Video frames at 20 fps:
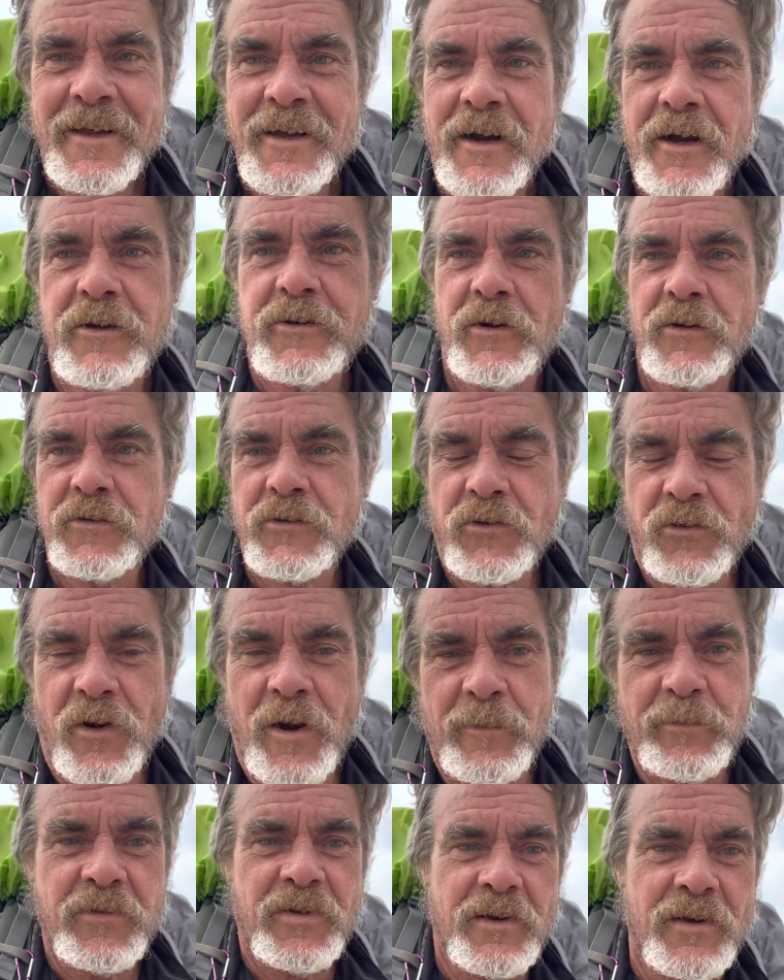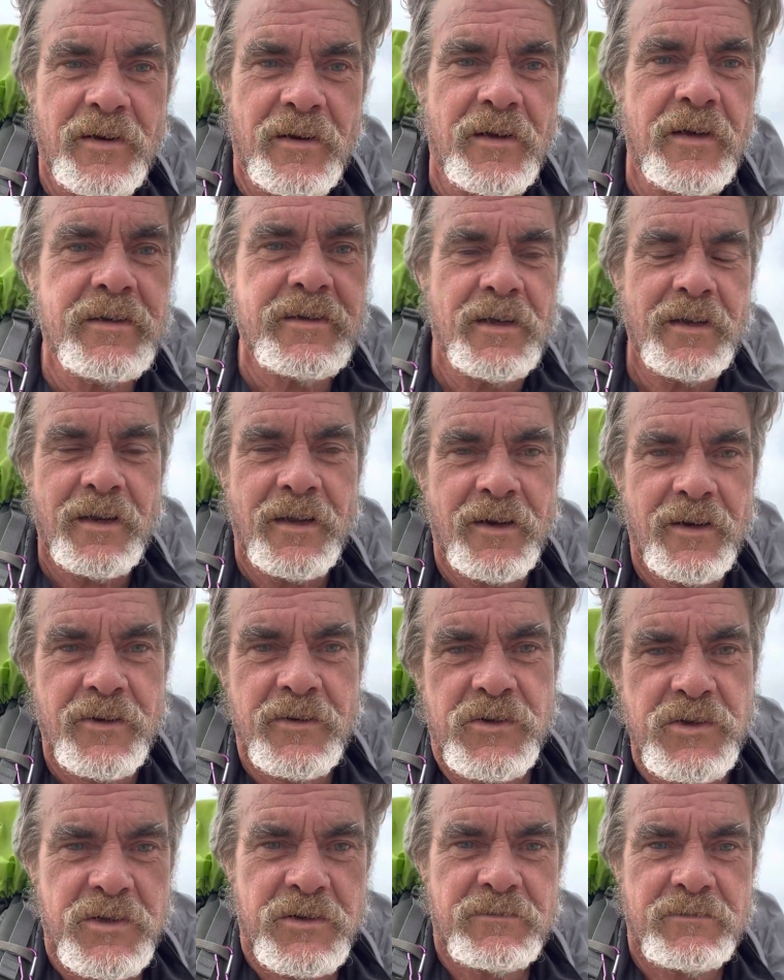I got trapped in like a
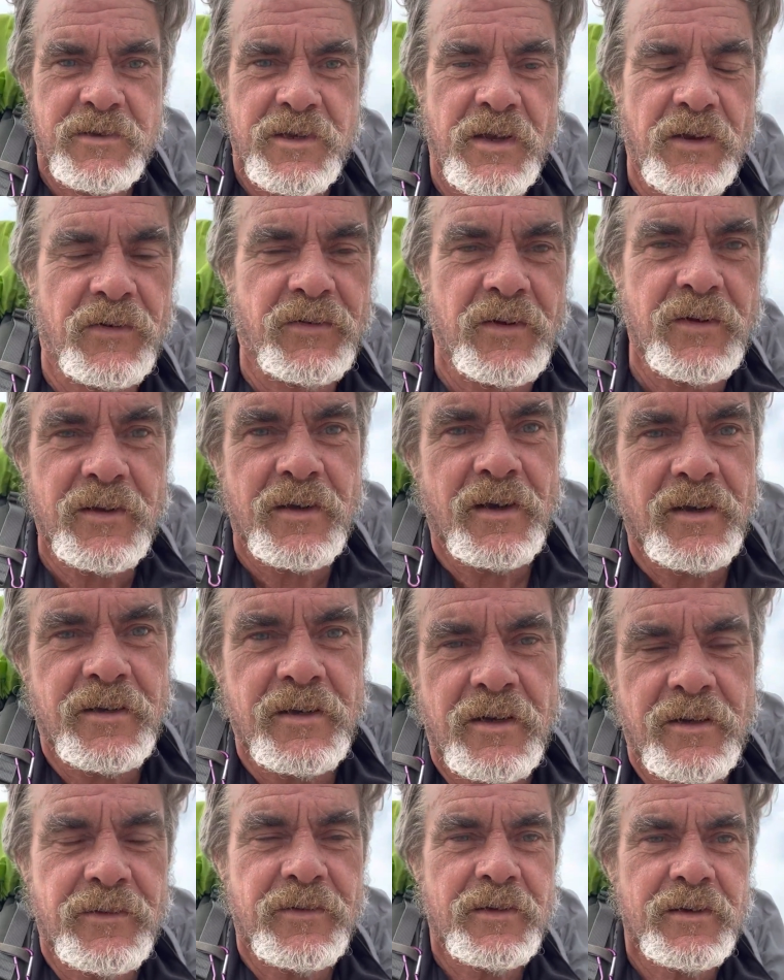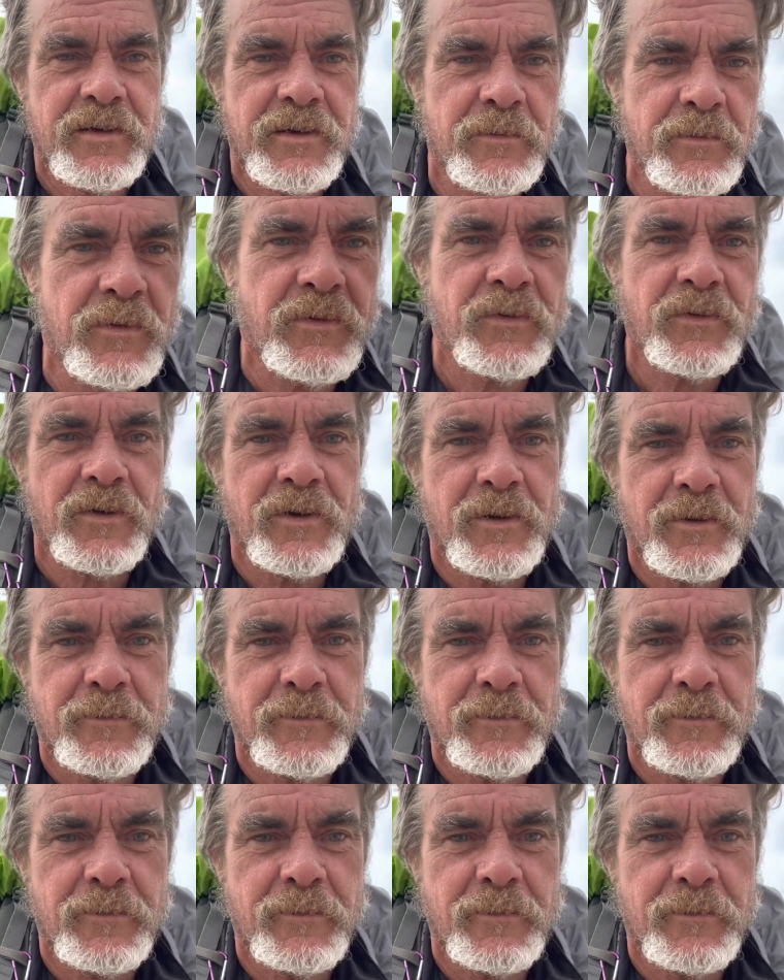large kissing gate. I think it was